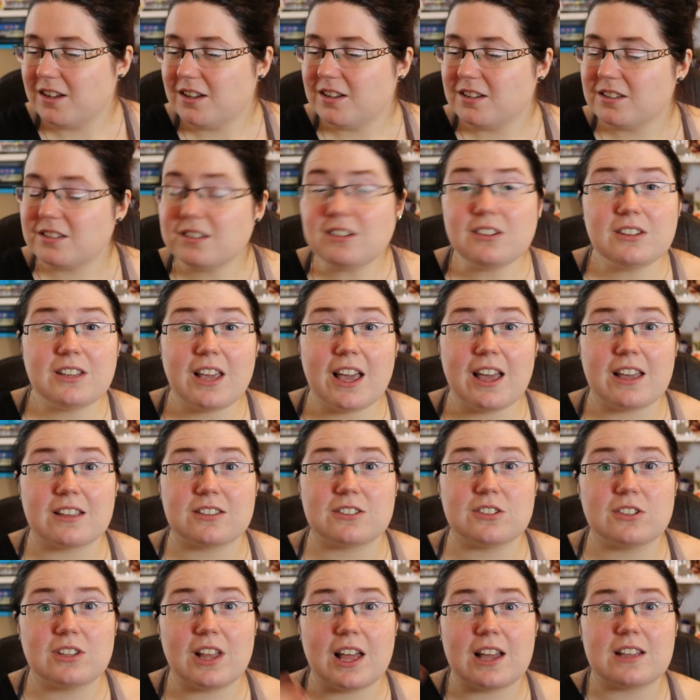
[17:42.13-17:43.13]
So yeah,
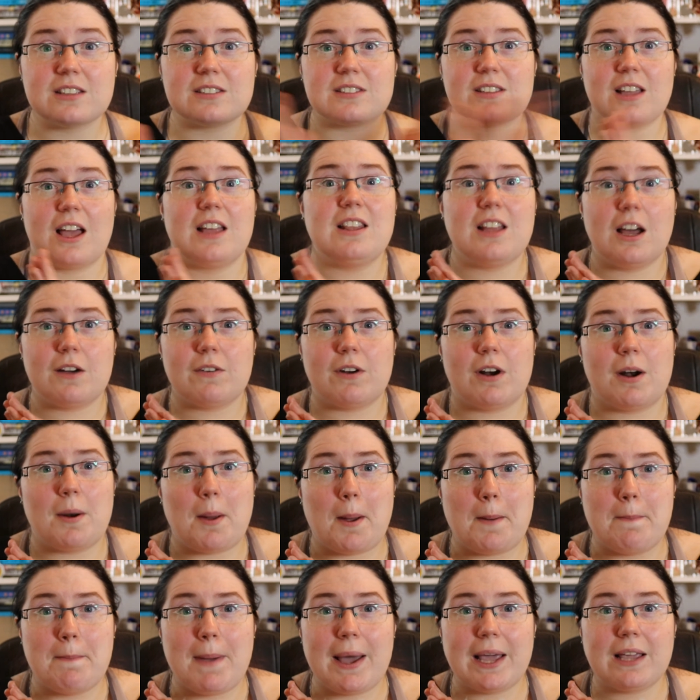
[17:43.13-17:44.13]
so that's another
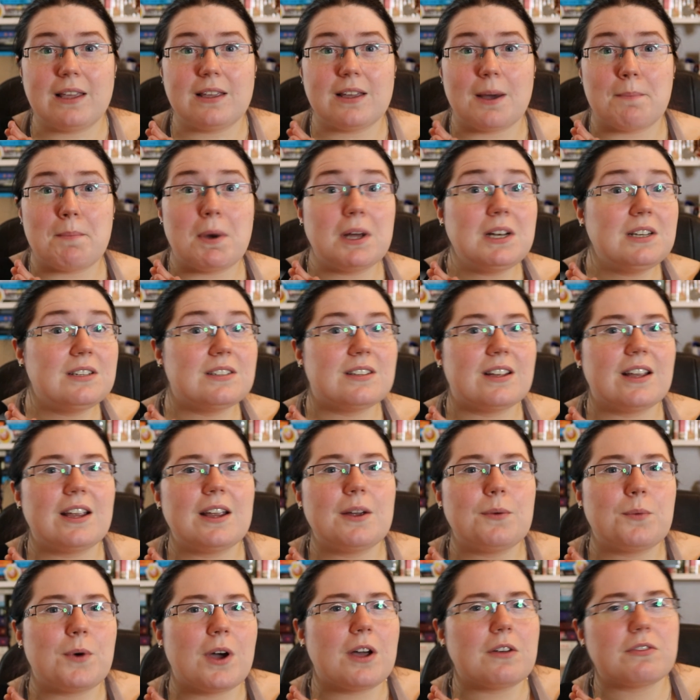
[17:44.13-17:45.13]
Manga
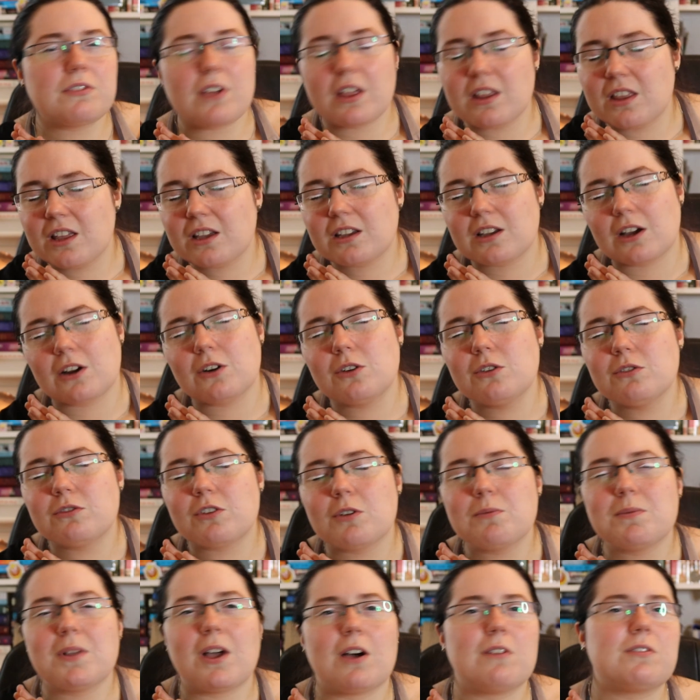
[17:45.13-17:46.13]
Monday with The Girl
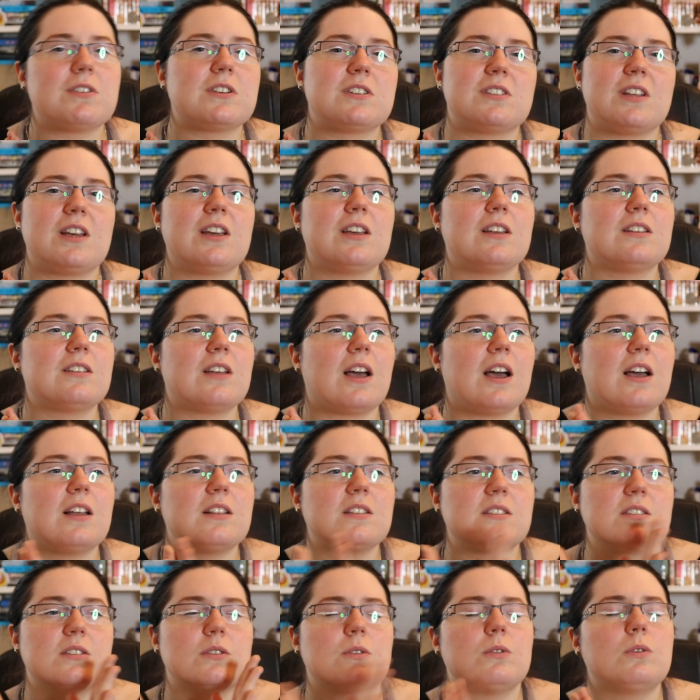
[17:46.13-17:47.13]
from the Other Side.
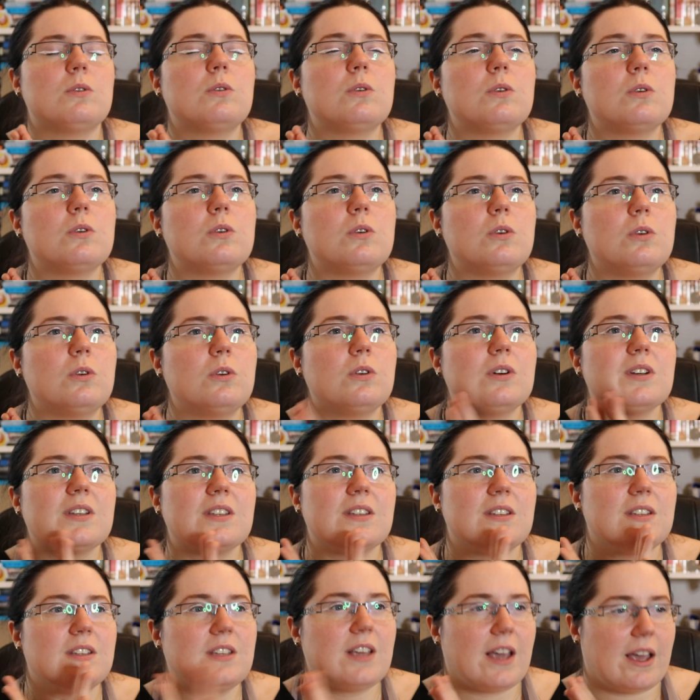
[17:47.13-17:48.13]
And oh
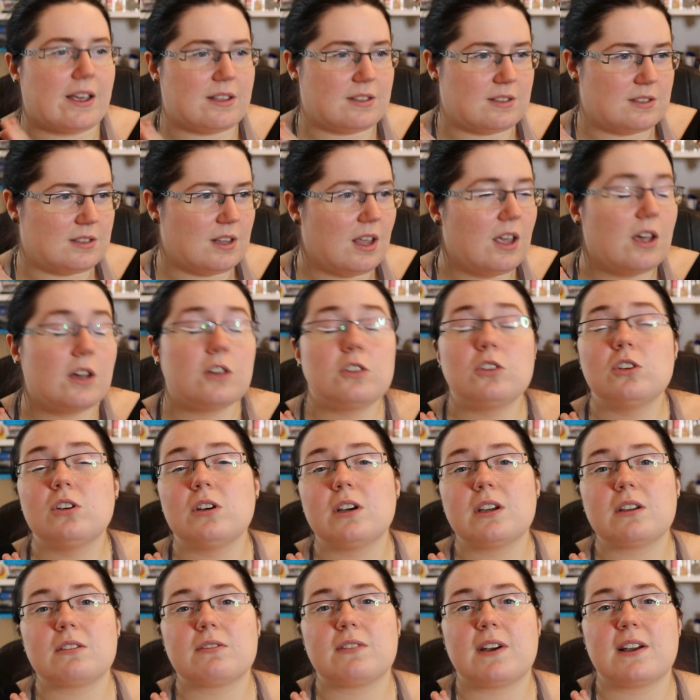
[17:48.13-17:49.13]
yes, you
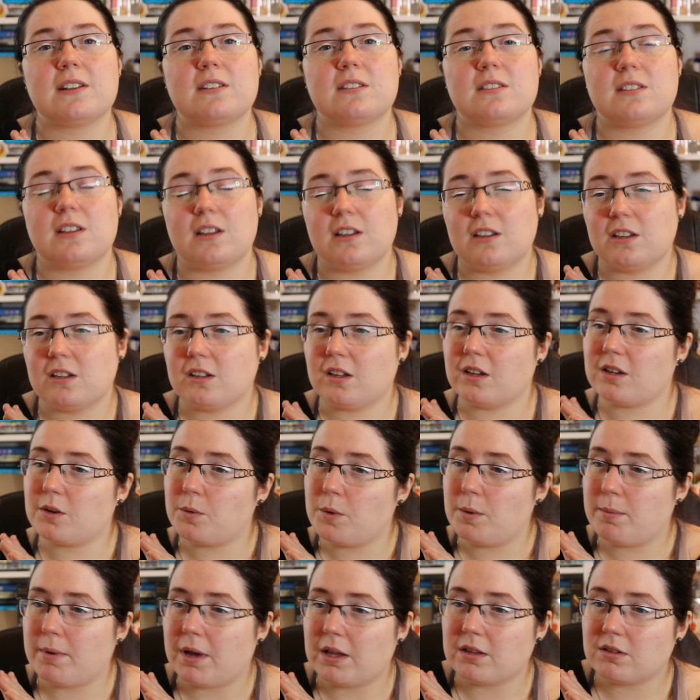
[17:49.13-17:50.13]
like fantasy, you like a
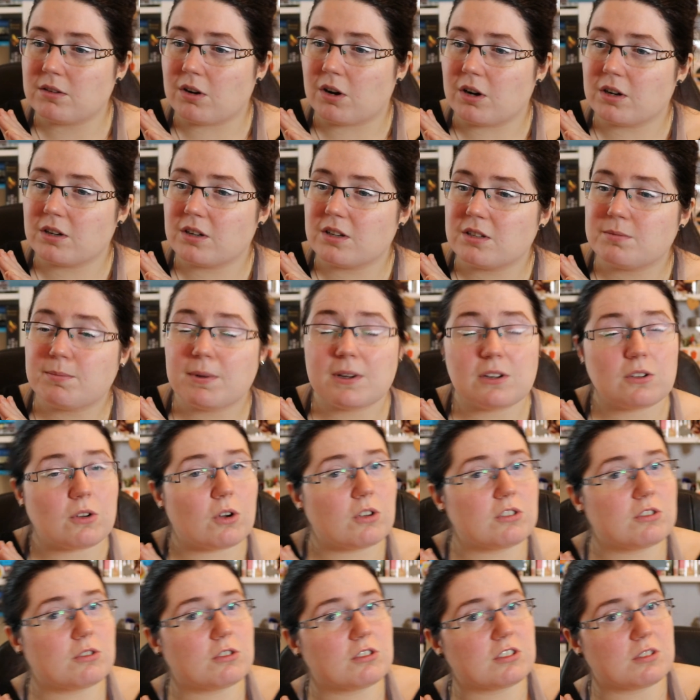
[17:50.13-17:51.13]
wee bit of darkness, but
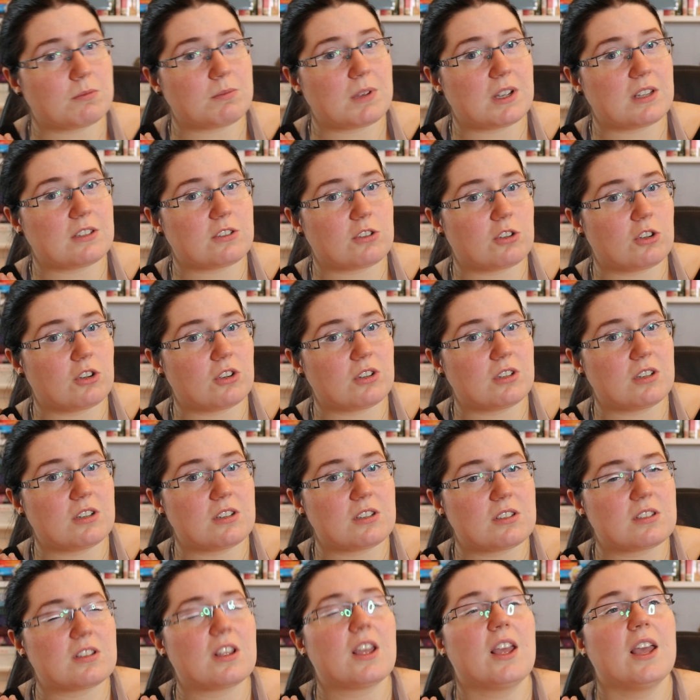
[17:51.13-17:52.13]
also some nice
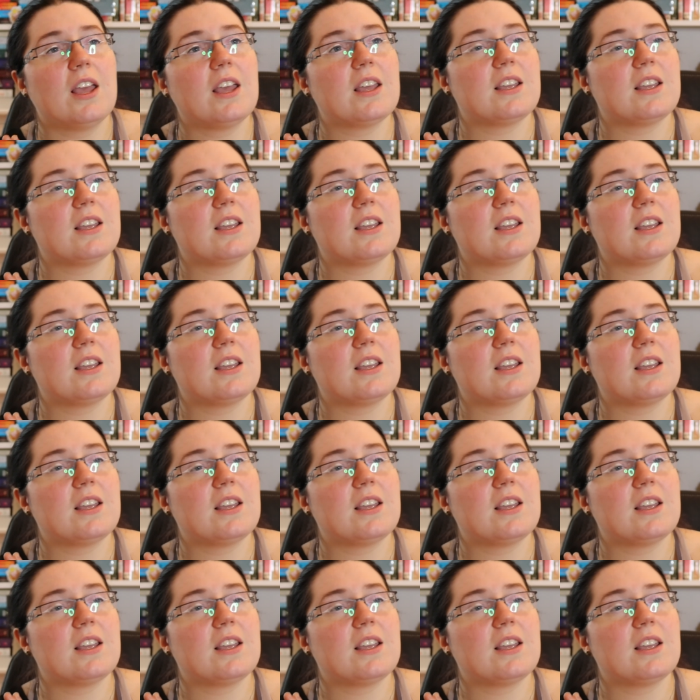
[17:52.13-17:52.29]
cuteness.